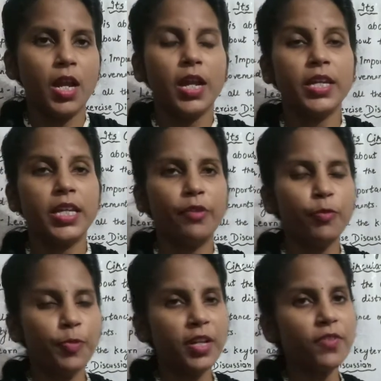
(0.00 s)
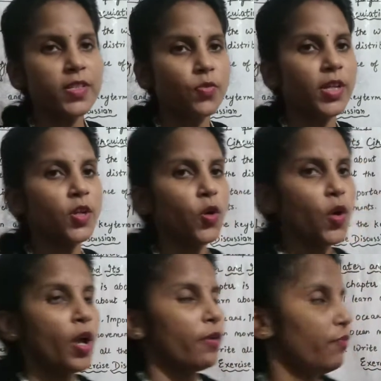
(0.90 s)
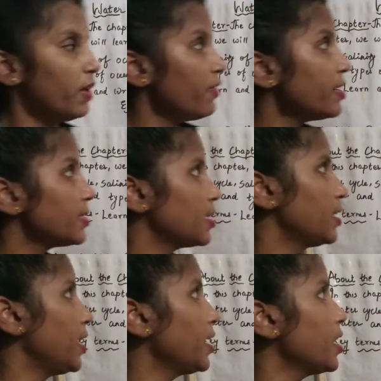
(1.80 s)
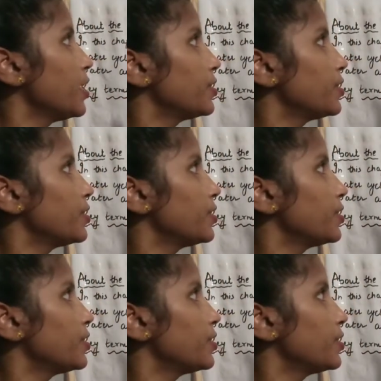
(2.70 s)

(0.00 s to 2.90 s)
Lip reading: In our previous video, we were studying